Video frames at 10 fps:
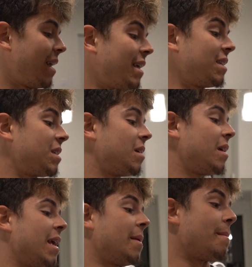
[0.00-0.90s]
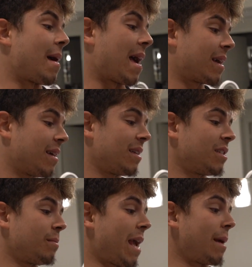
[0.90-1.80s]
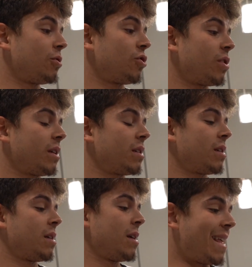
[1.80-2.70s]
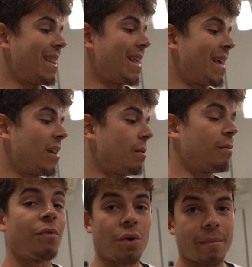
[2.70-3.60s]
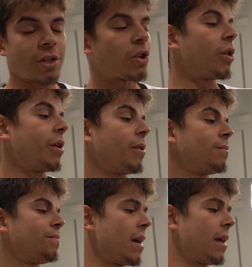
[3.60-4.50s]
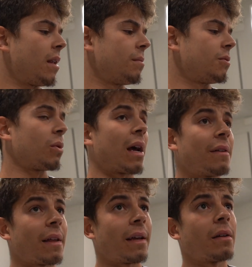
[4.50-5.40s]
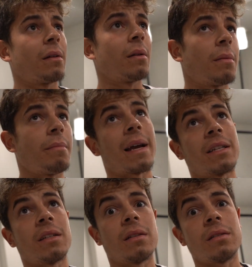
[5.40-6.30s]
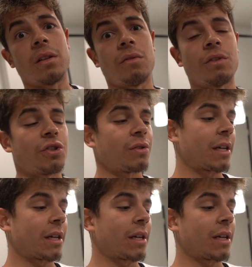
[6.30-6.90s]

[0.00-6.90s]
is hitting back and some hamstrings. And then 40 minutes cardio. And so kind of like back to the original